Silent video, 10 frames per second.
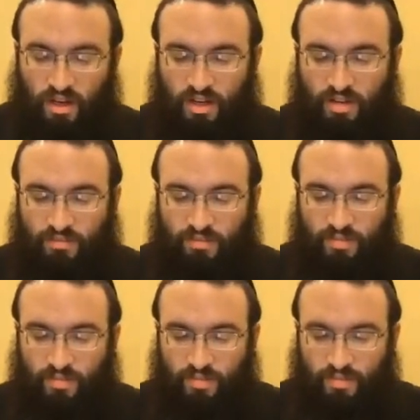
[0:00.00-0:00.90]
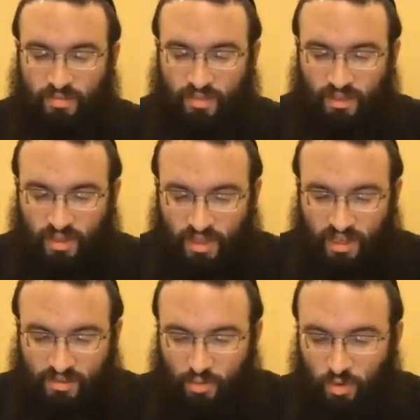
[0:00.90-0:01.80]
um,
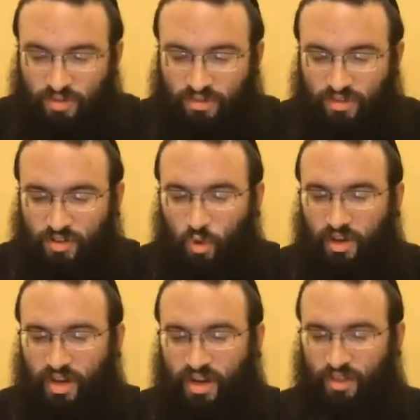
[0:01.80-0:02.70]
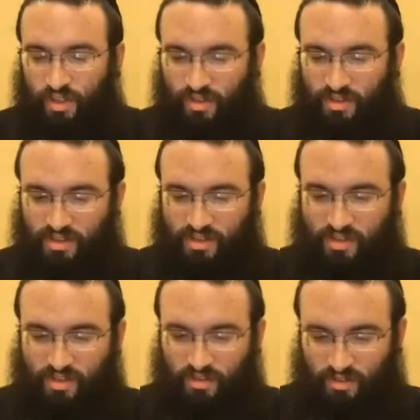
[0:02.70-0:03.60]
it's important to note, and I think this
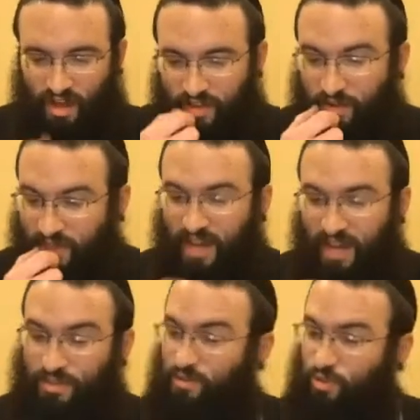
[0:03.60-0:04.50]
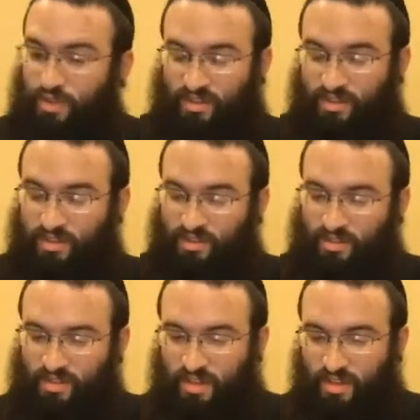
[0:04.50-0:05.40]
is, I think Rabbi Nachman's alluding to
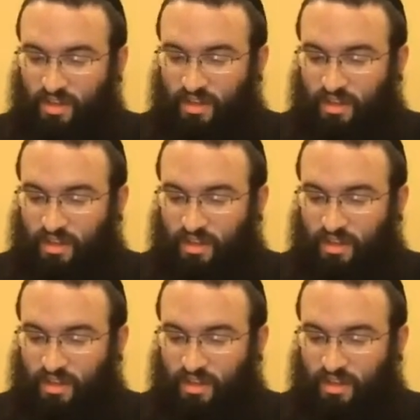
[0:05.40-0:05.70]
this,